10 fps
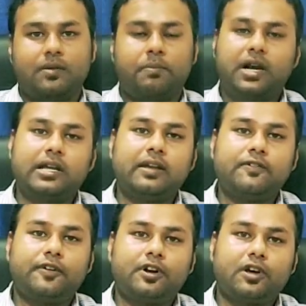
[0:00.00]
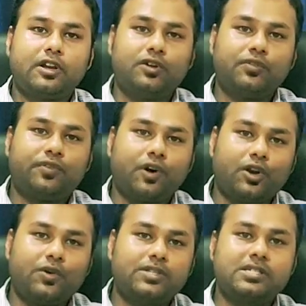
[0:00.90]
But if at all you
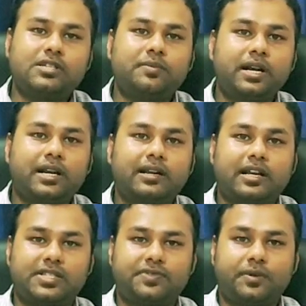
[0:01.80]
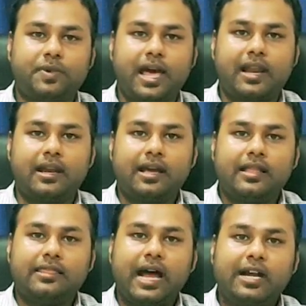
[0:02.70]
follow systematic transfer plan,
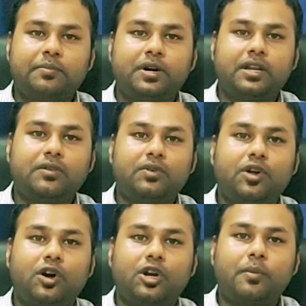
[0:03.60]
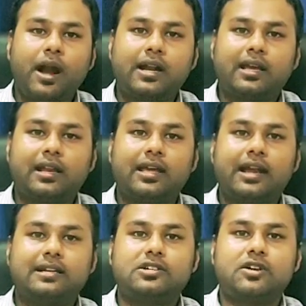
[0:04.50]
that money would automatically
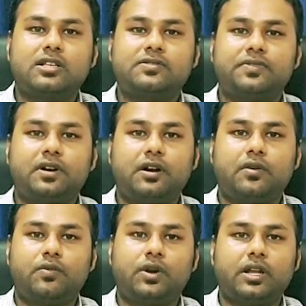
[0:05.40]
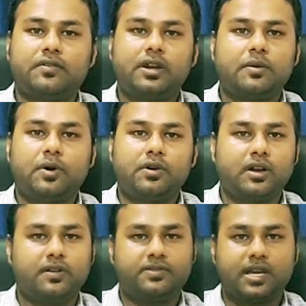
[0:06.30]
get transferred whatever amount
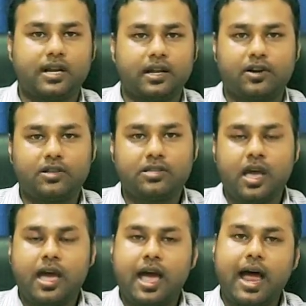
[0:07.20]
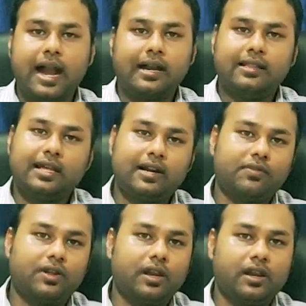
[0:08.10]
you have set across, and
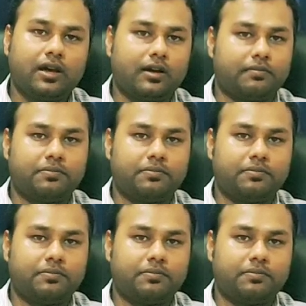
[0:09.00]
that will